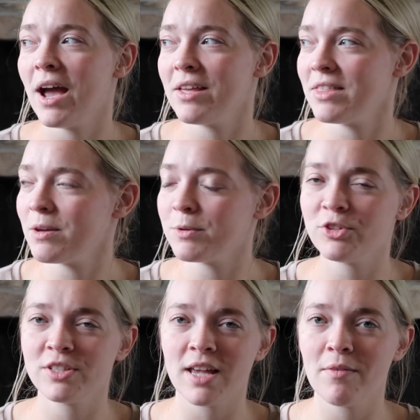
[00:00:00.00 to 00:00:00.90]
I think it was
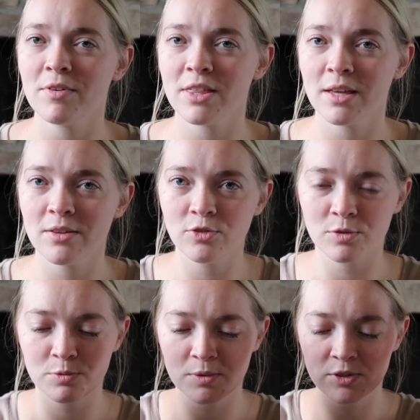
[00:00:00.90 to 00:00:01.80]
just everything
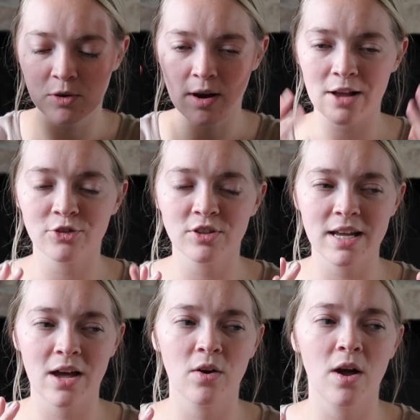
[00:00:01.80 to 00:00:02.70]
just was crashing
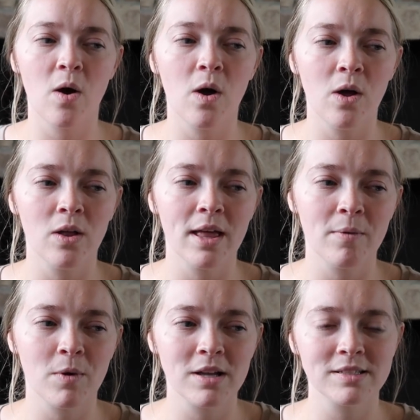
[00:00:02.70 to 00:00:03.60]
down all
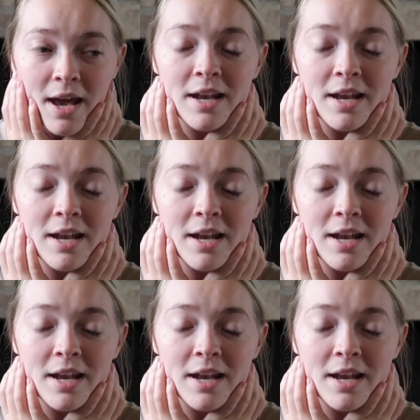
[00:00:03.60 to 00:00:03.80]
at once.